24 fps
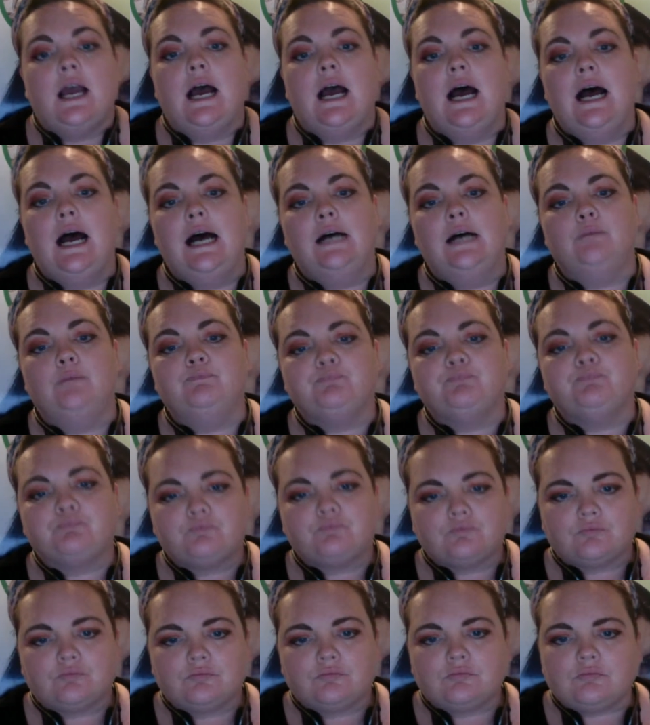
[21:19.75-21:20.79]

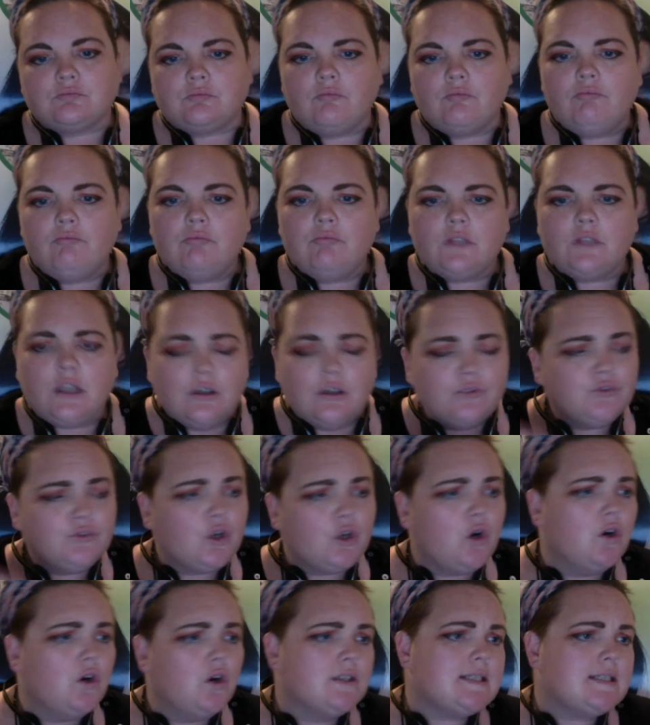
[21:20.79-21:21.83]
Of
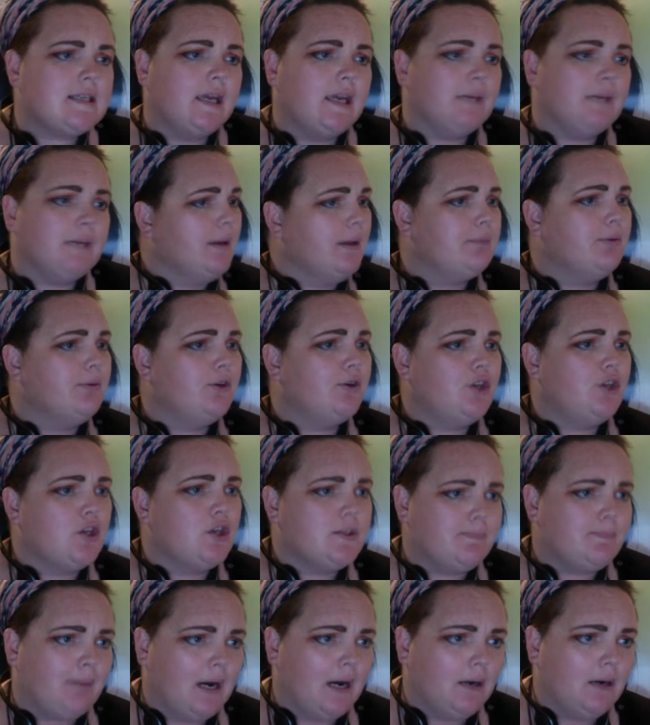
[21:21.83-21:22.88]
course, like people
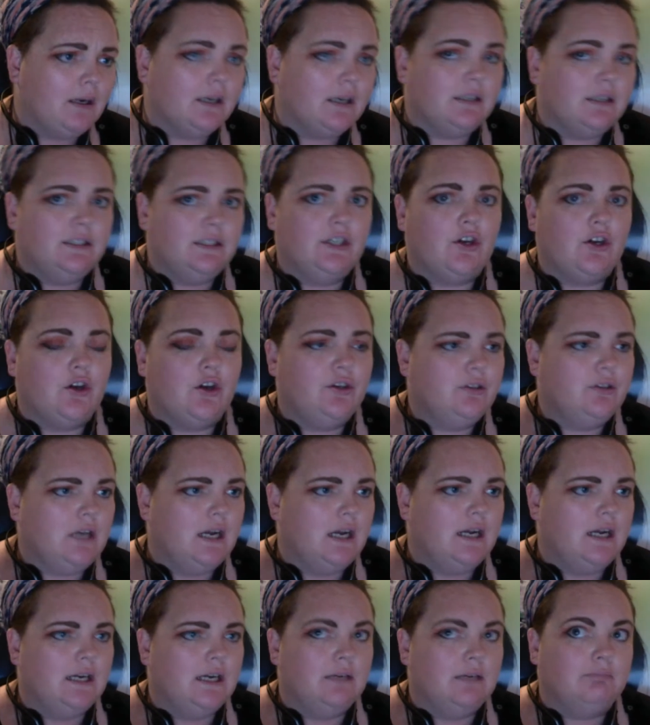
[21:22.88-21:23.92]
use bug,
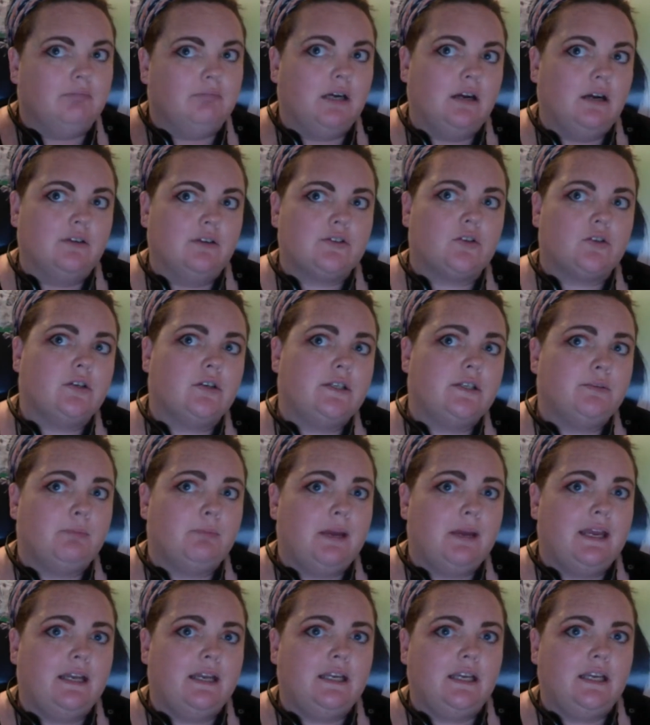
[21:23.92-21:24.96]
I was talking to a
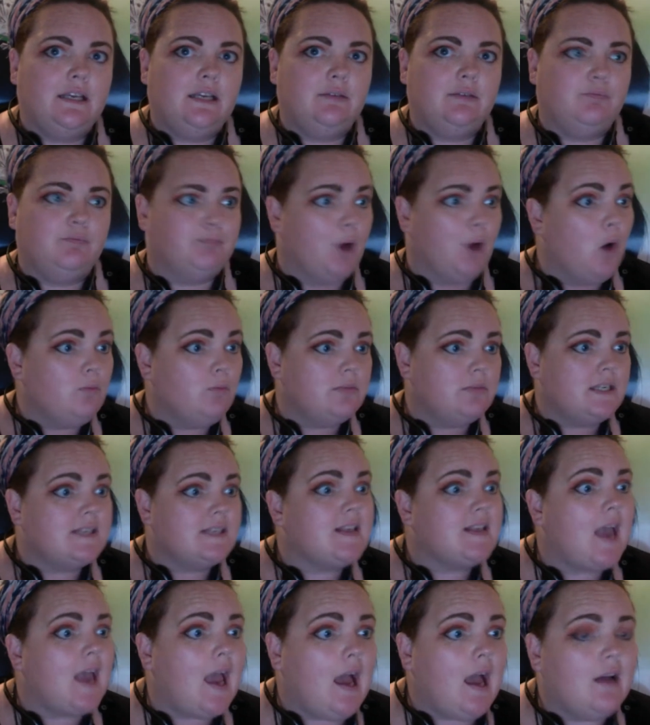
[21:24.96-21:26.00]
man, he bombed his
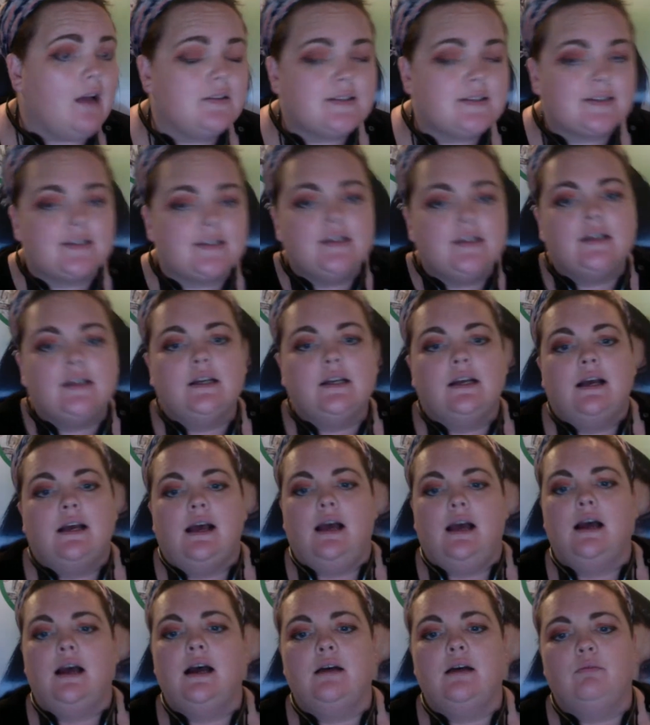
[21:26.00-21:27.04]
house,
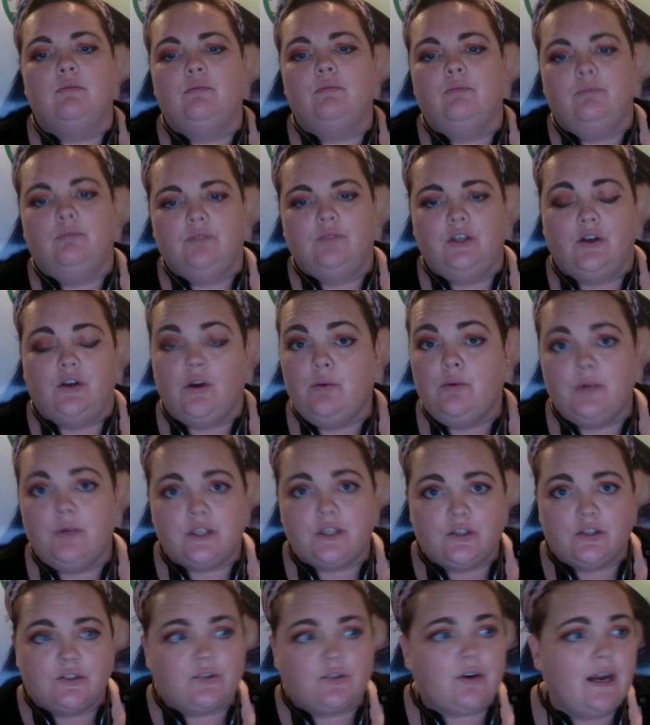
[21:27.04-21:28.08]
which
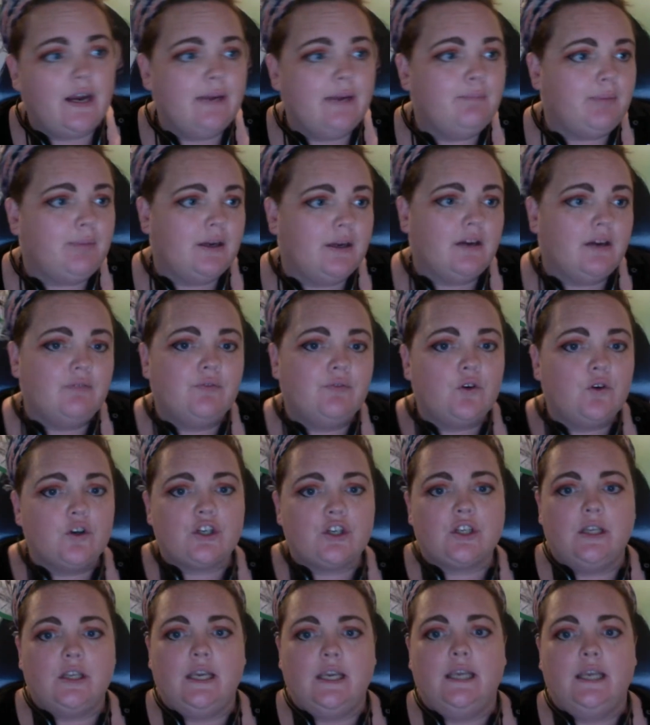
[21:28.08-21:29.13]
is great, but
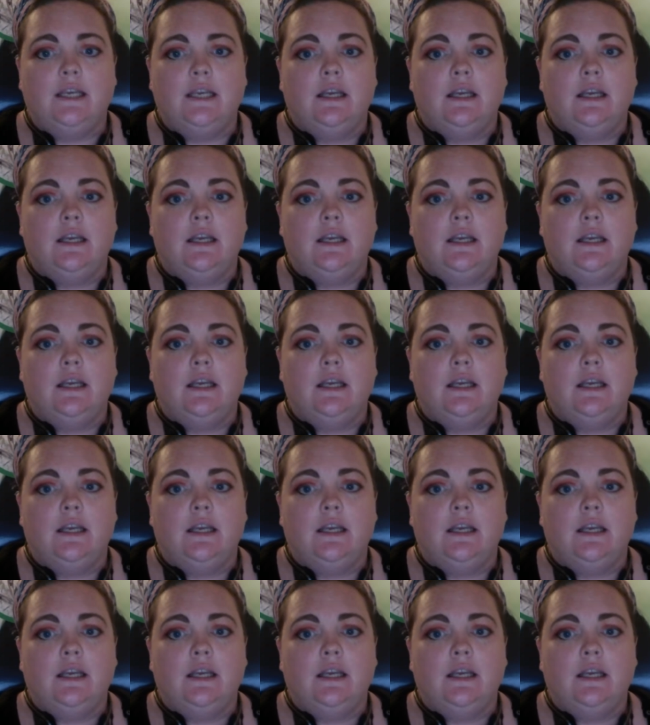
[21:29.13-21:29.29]
unfortunately,